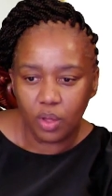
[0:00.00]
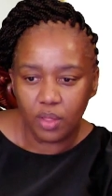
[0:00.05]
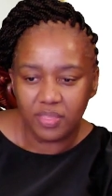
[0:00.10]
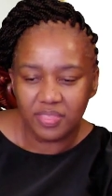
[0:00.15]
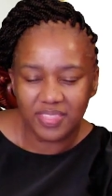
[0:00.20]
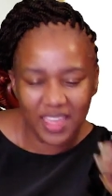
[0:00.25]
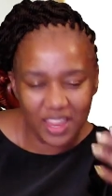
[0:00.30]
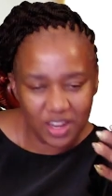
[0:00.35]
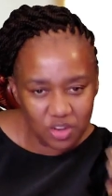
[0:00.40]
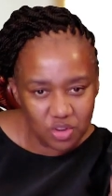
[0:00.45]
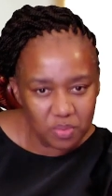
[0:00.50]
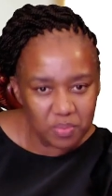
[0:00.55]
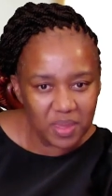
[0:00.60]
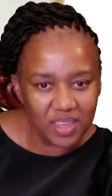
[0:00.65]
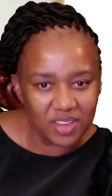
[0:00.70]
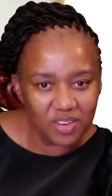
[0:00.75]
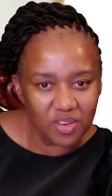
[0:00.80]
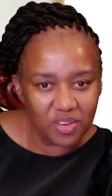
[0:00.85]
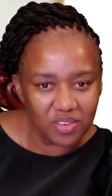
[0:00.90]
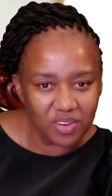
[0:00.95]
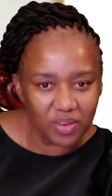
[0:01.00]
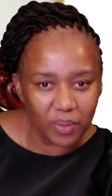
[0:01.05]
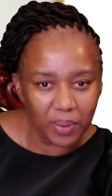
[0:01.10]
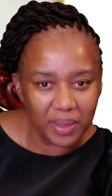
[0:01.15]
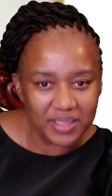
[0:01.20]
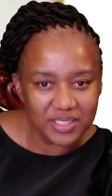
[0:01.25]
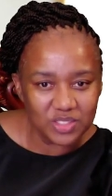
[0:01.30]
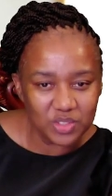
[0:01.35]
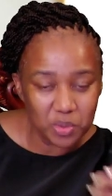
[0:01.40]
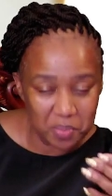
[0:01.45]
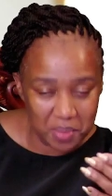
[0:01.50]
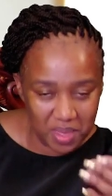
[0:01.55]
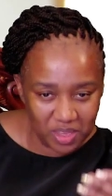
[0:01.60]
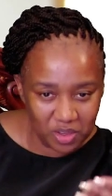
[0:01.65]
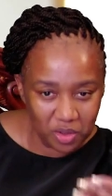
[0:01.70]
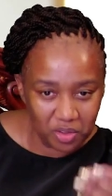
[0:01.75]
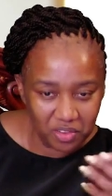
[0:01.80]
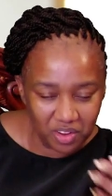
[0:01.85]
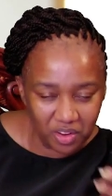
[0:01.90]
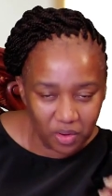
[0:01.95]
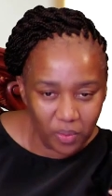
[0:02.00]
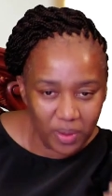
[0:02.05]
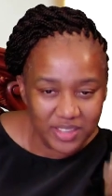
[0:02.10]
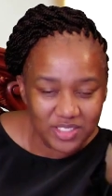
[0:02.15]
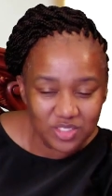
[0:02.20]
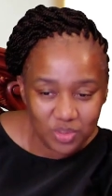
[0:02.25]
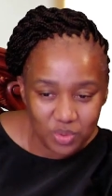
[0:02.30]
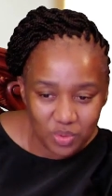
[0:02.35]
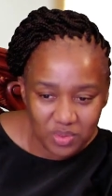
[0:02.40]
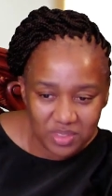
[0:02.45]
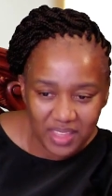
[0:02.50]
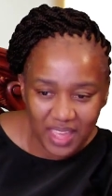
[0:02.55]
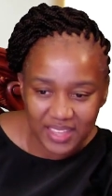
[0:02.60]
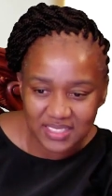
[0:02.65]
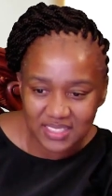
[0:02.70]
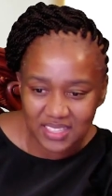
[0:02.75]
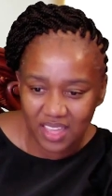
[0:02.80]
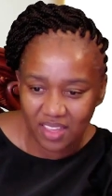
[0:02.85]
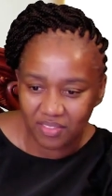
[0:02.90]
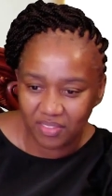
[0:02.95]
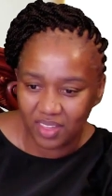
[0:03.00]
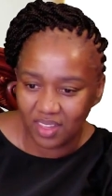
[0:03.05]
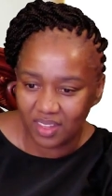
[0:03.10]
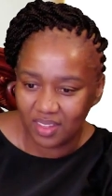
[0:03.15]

Then you make your request. You make your request through thanksgiving.